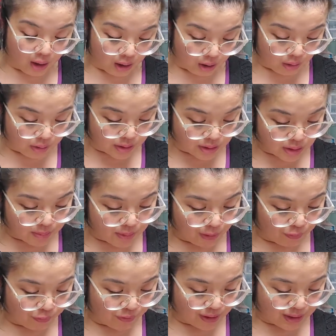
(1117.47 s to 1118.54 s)
Oh, this is going to be a
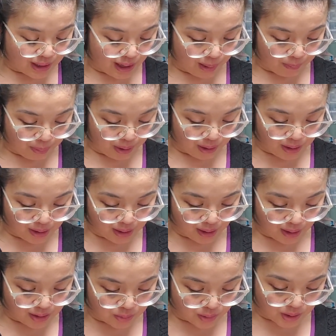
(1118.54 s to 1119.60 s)
fun campaign,
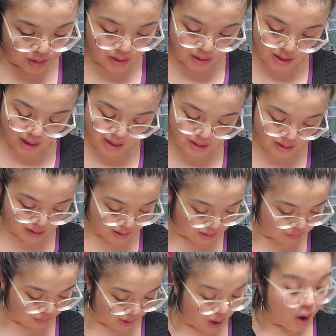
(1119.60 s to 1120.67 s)
guys. Wait till you guys see this
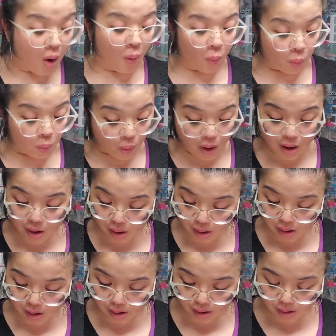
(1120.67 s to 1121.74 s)
flyer.
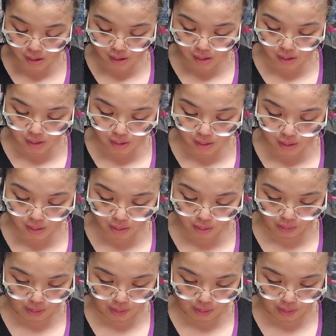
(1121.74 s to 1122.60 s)
Whoa!